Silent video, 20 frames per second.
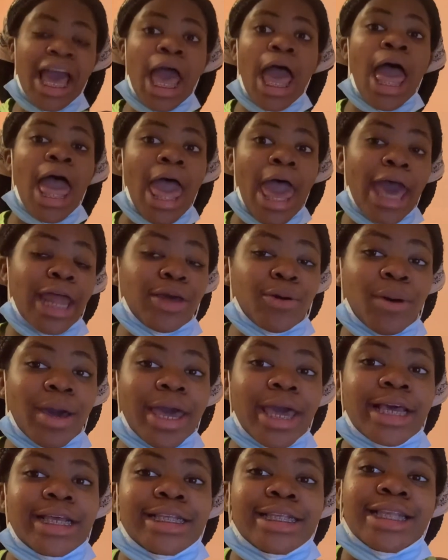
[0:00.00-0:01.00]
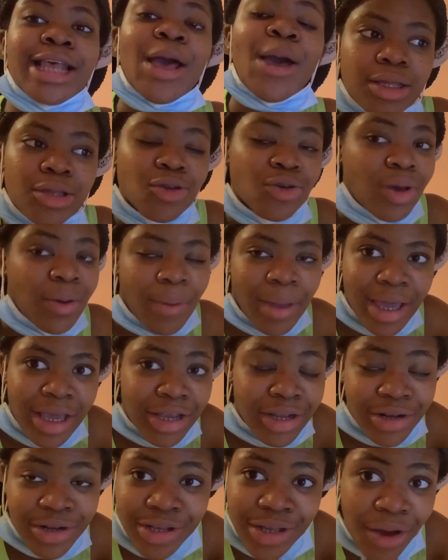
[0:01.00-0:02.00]
Anyways, you can make it
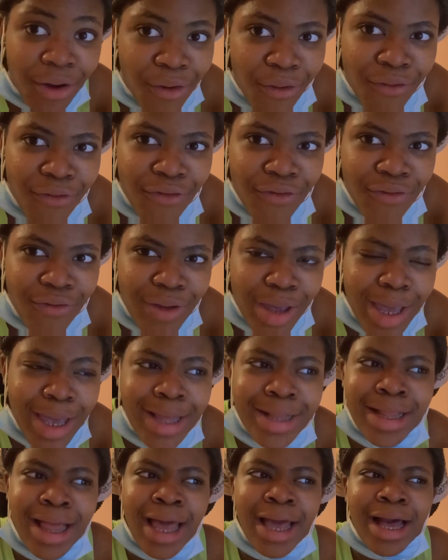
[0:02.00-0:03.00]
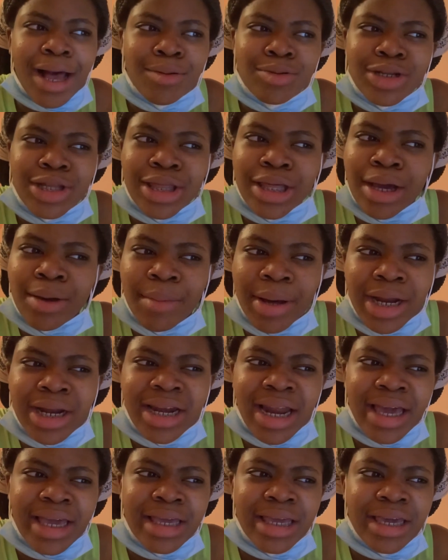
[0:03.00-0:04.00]
yourself. And like, I'm just thinking about it
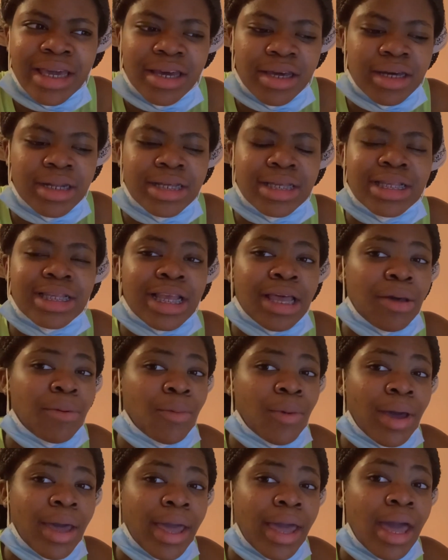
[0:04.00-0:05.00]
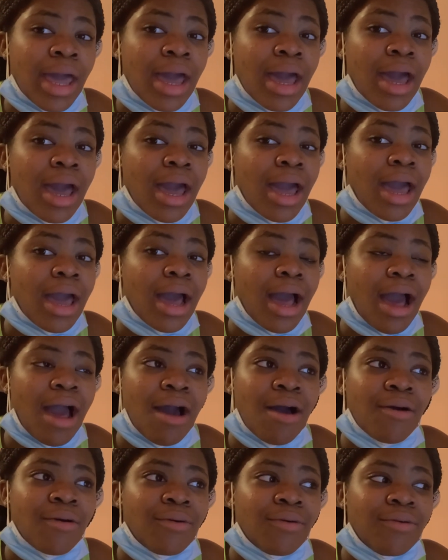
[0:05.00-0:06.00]
like, yeah, the same way
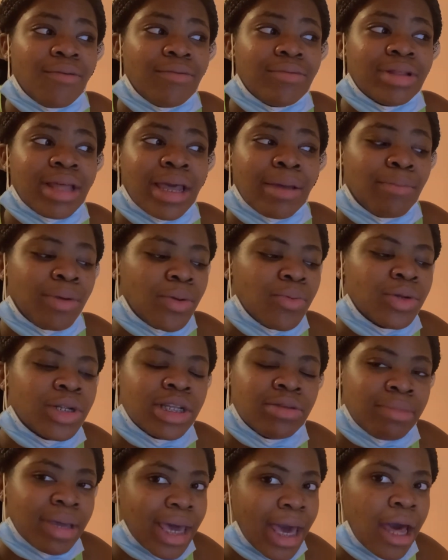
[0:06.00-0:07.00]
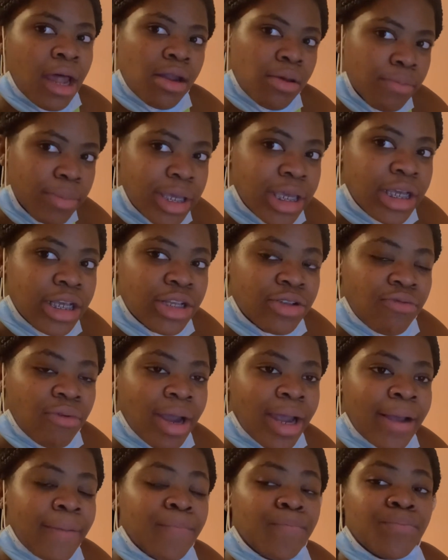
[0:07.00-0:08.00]
how like people just make it out of beads,
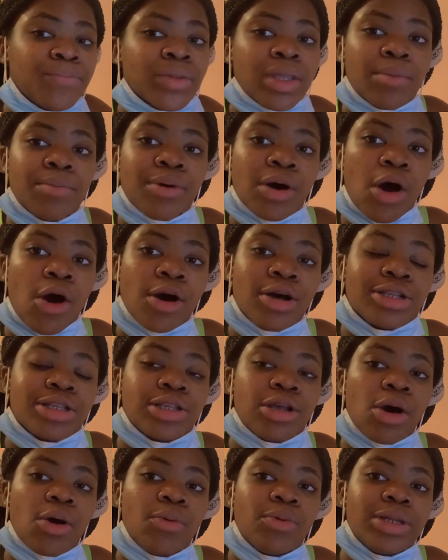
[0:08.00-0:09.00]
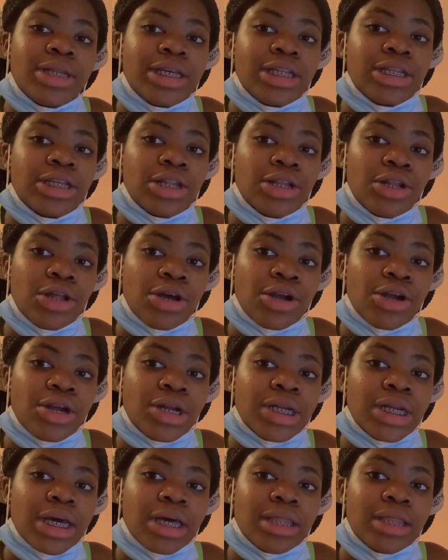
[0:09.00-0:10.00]
right? But also we need to
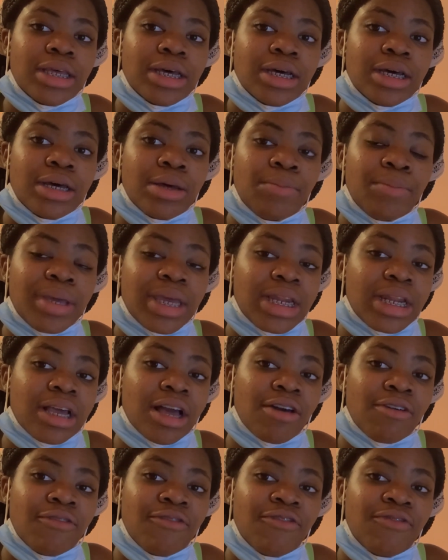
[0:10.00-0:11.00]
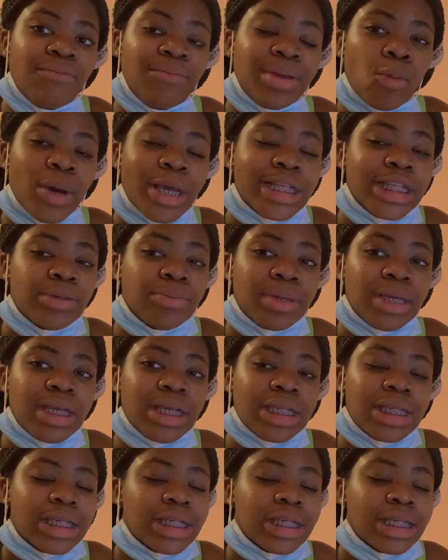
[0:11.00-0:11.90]
learn the meaning of waist beads.